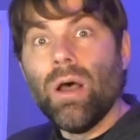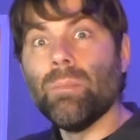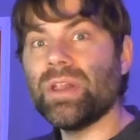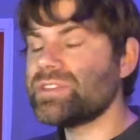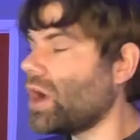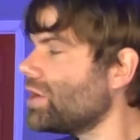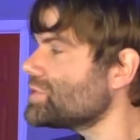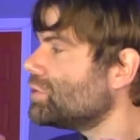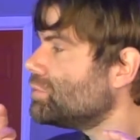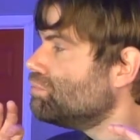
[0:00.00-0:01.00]
but it's
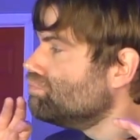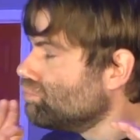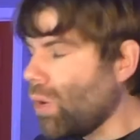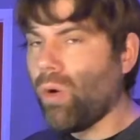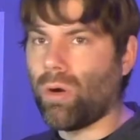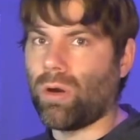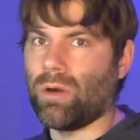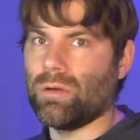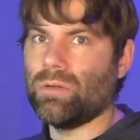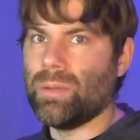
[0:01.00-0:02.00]
also
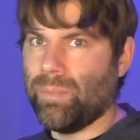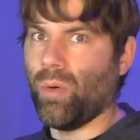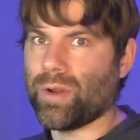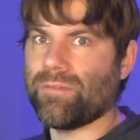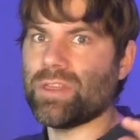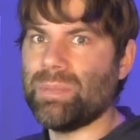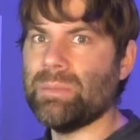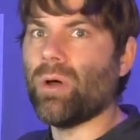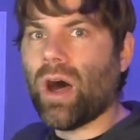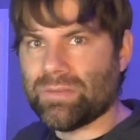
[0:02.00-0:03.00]
more important for the
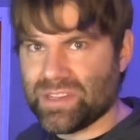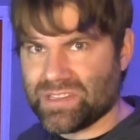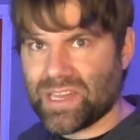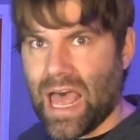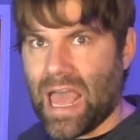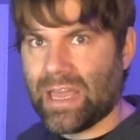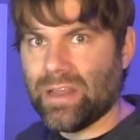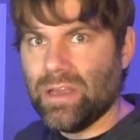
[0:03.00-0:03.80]
people off to the side.